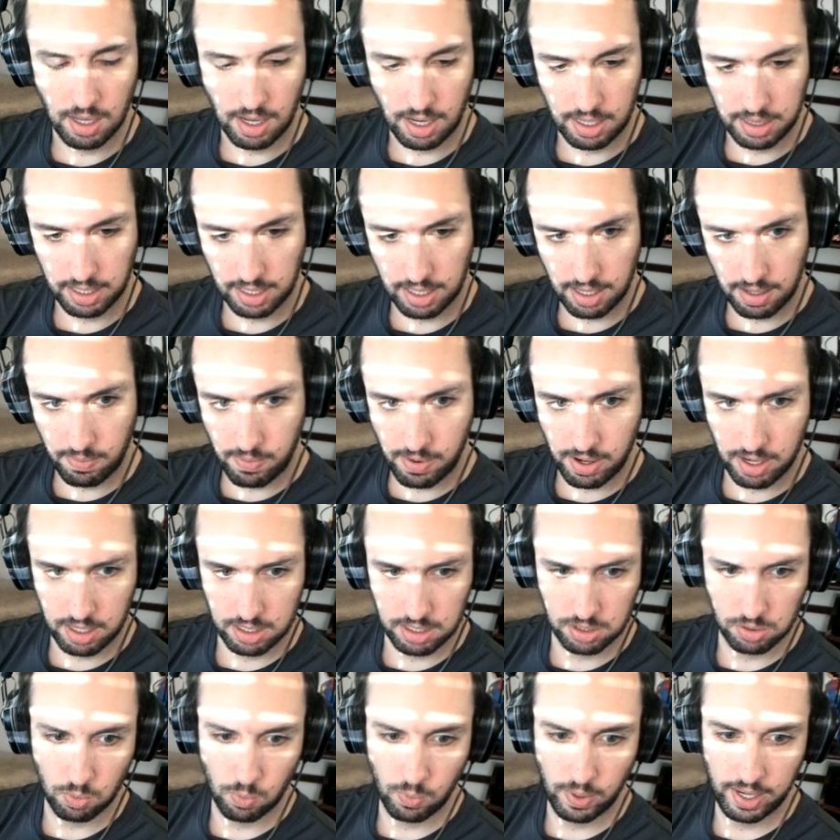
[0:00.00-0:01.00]
I think I want to
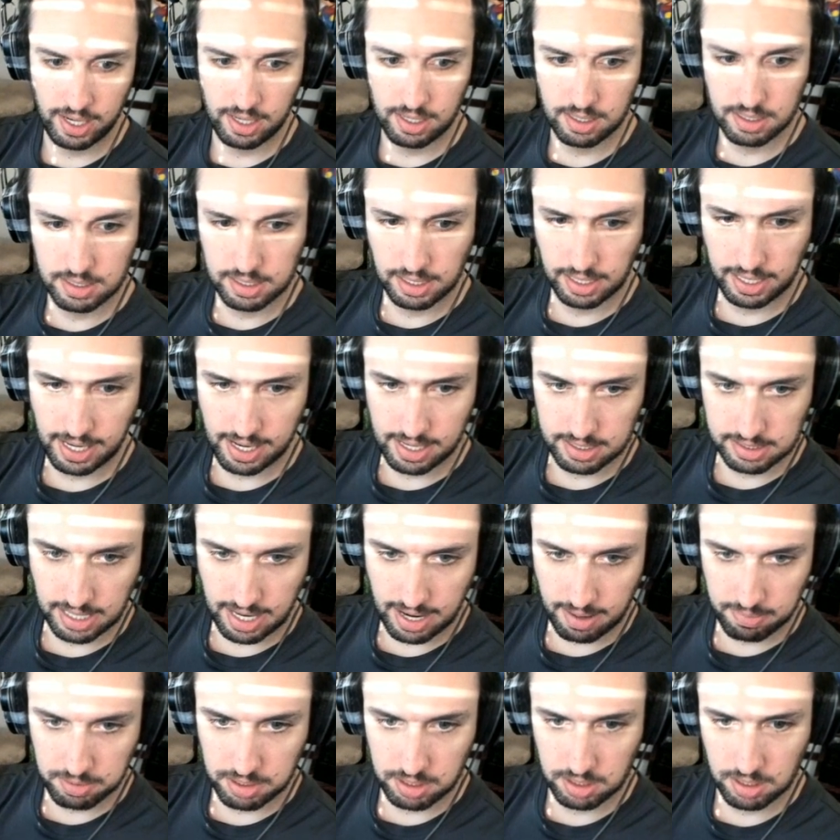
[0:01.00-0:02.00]
just wait to cast
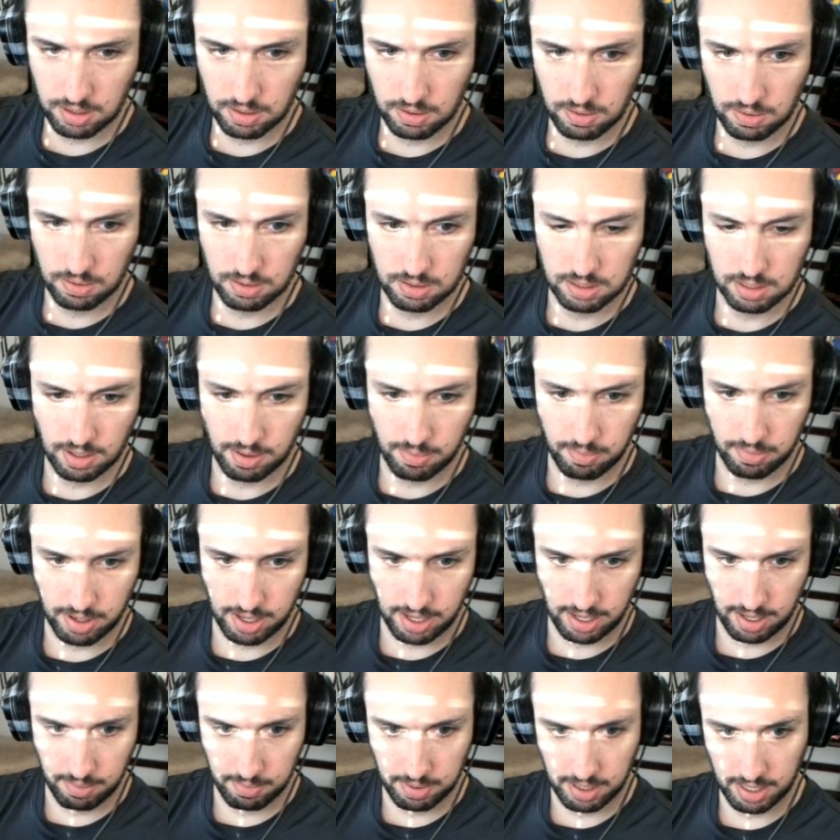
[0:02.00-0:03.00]
Captain Toad, so I'm,
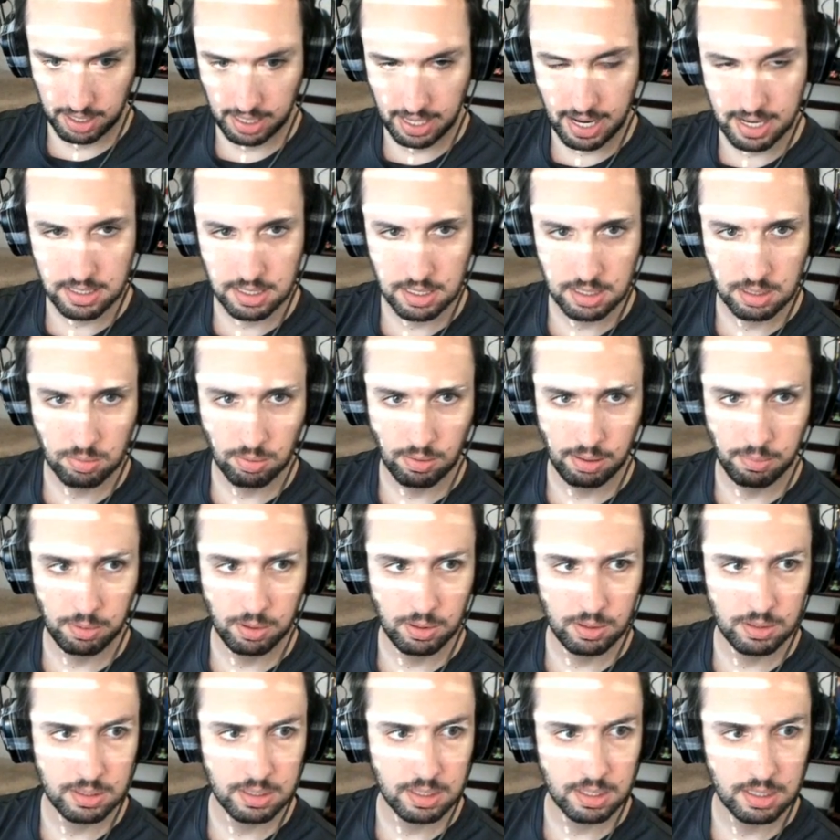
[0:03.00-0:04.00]
I am going to cast the Three
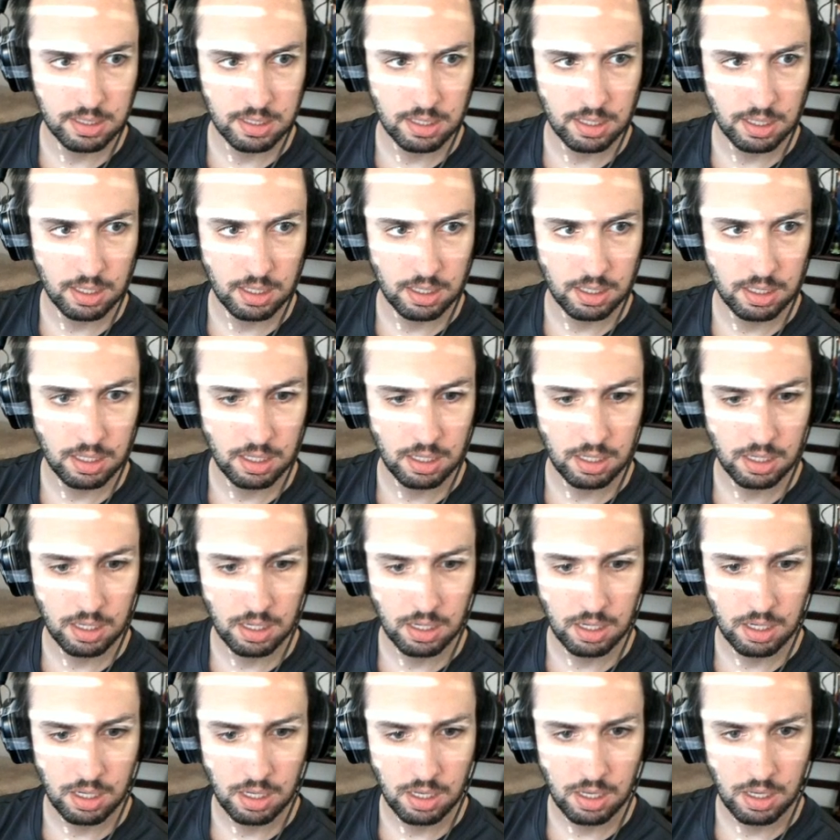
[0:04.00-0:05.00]
Balloons this turn.
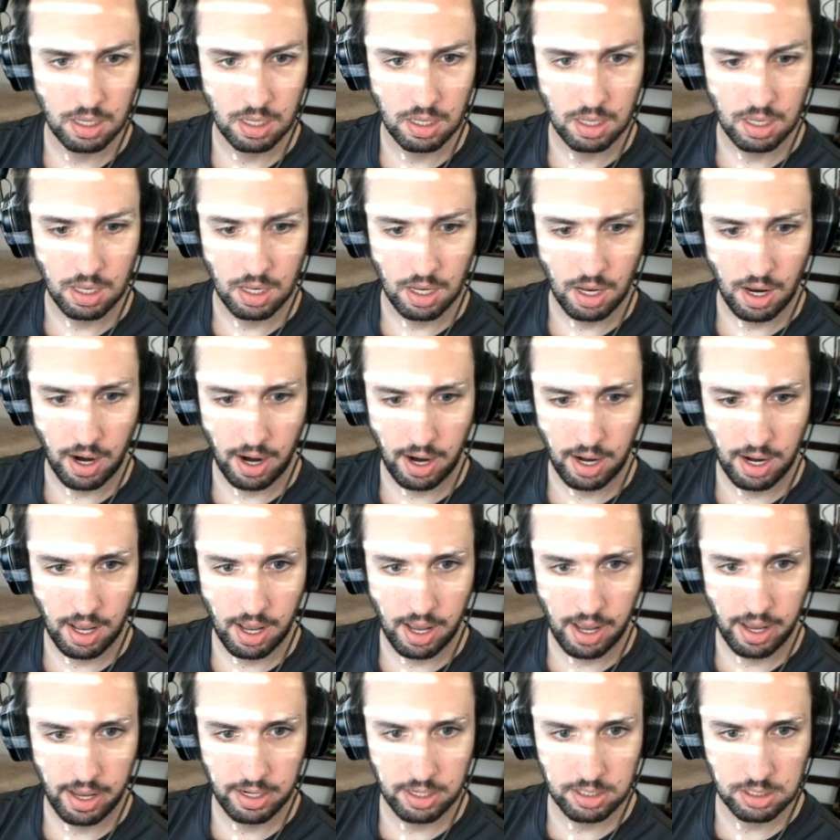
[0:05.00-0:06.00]
All right,
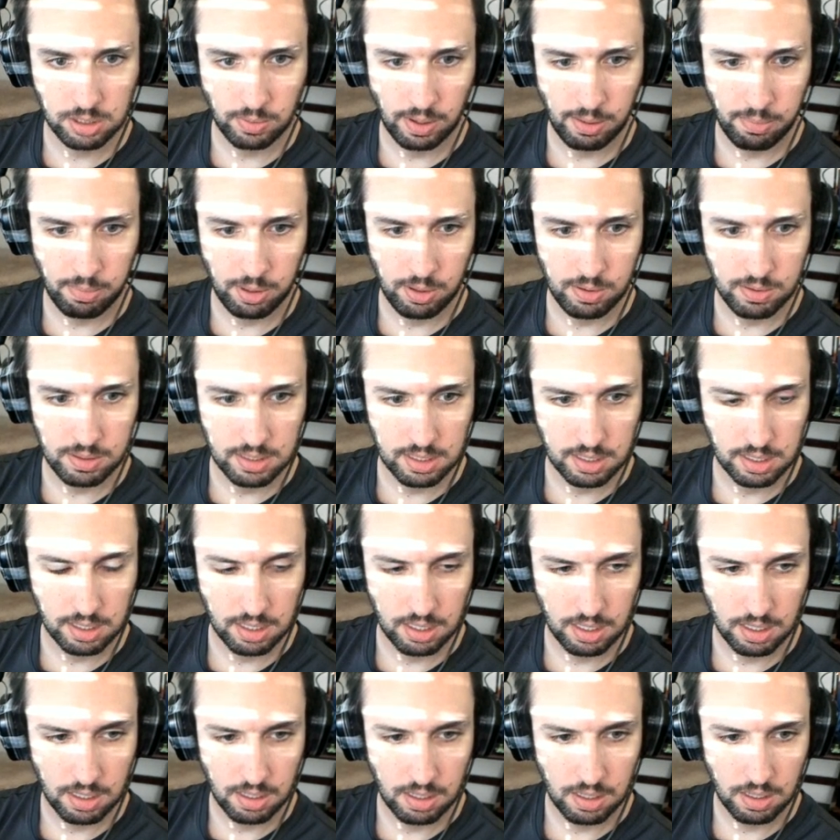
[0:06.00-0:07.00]
uh, here's Three Balloons.
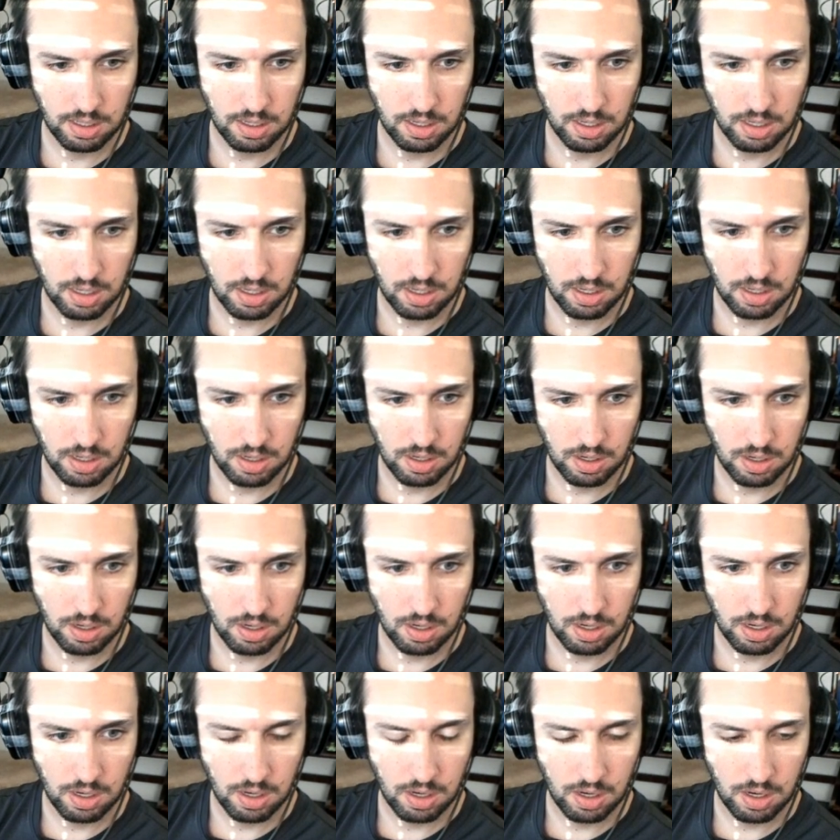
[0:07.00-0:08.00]

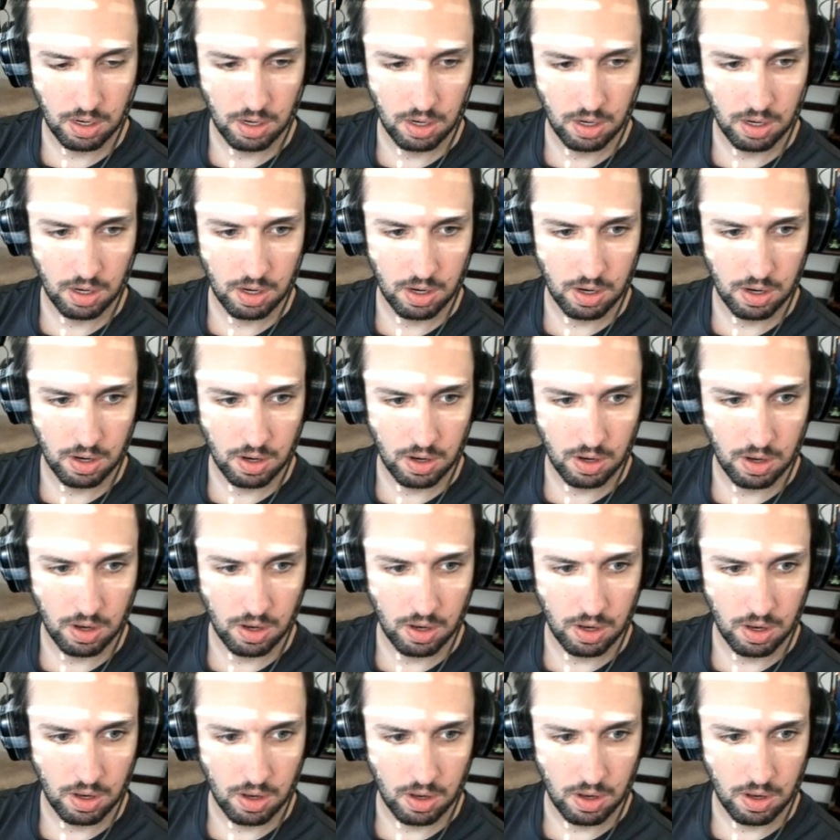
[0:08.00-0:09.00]

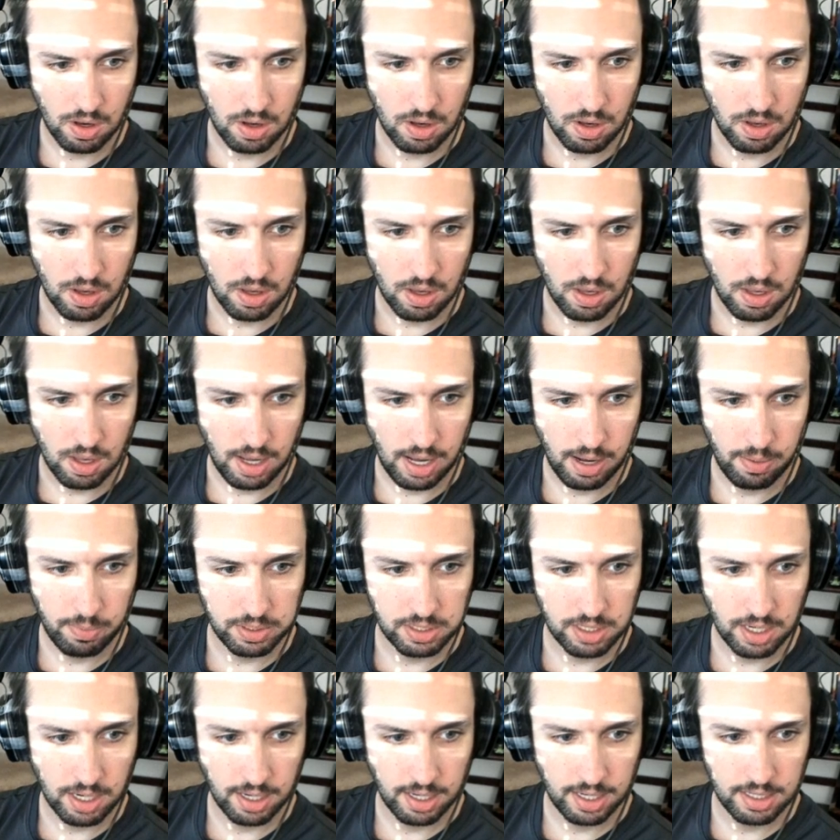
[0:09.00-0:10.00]
I will
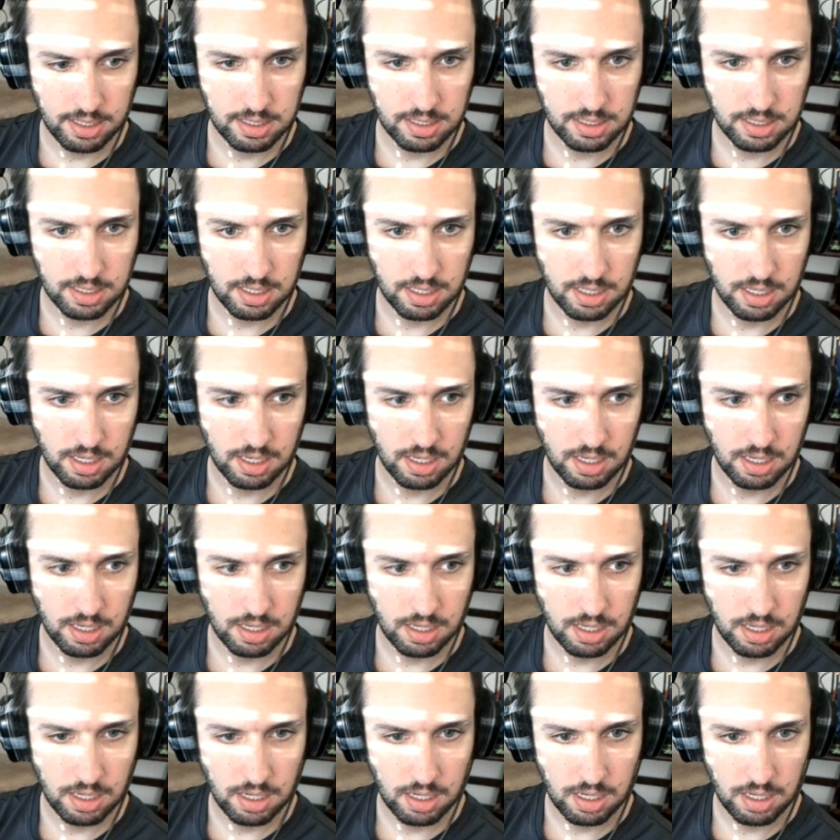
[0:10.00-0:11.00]
target All right.
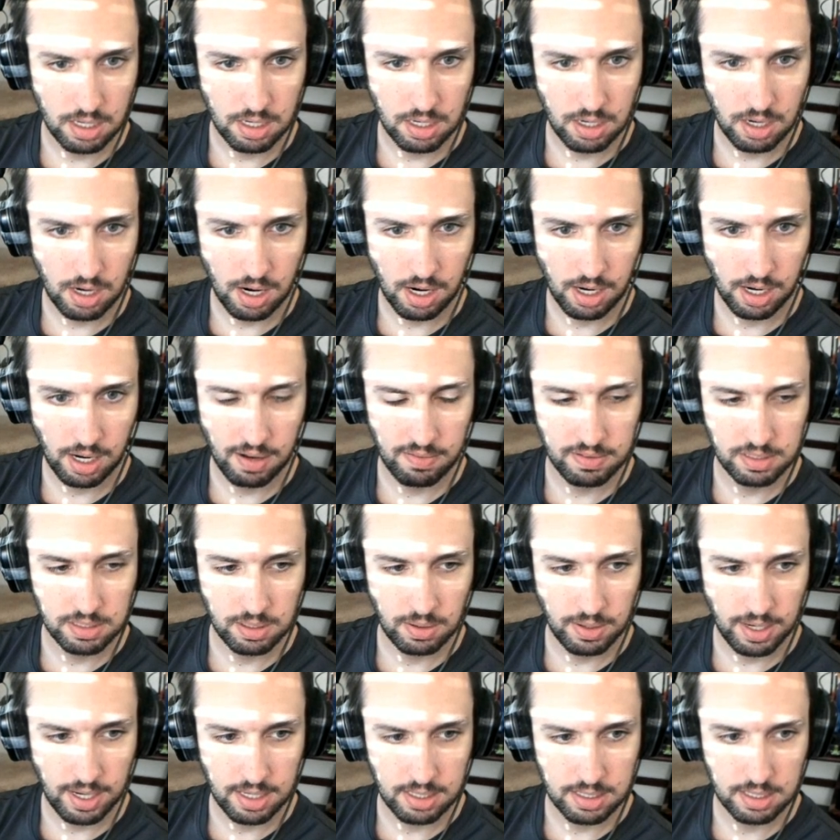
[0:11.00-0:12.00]
Archivist
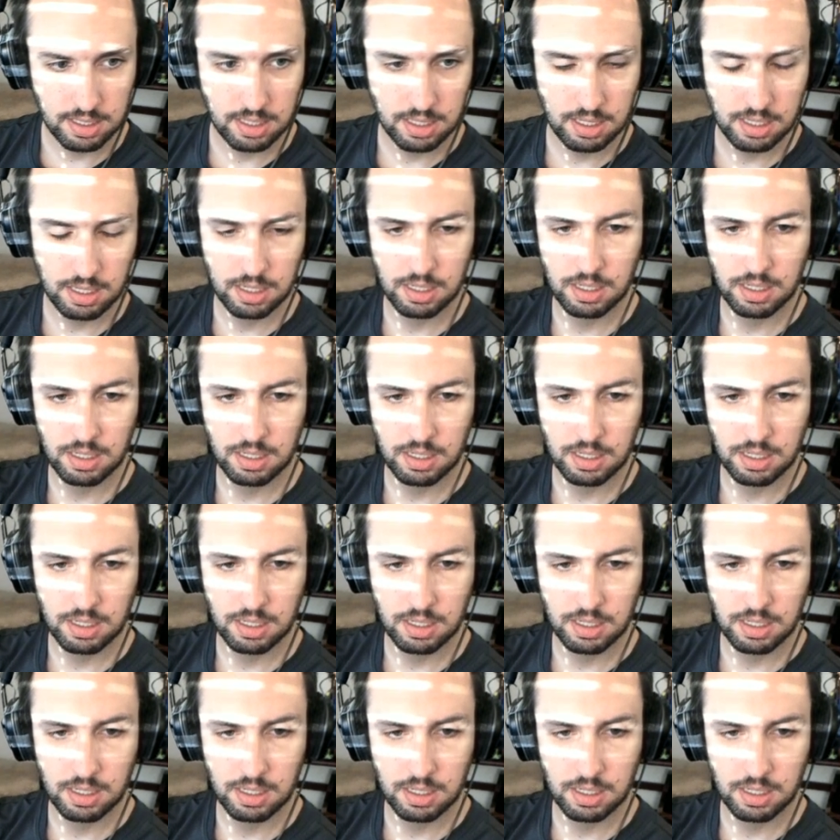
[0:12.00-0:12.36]
Toadette.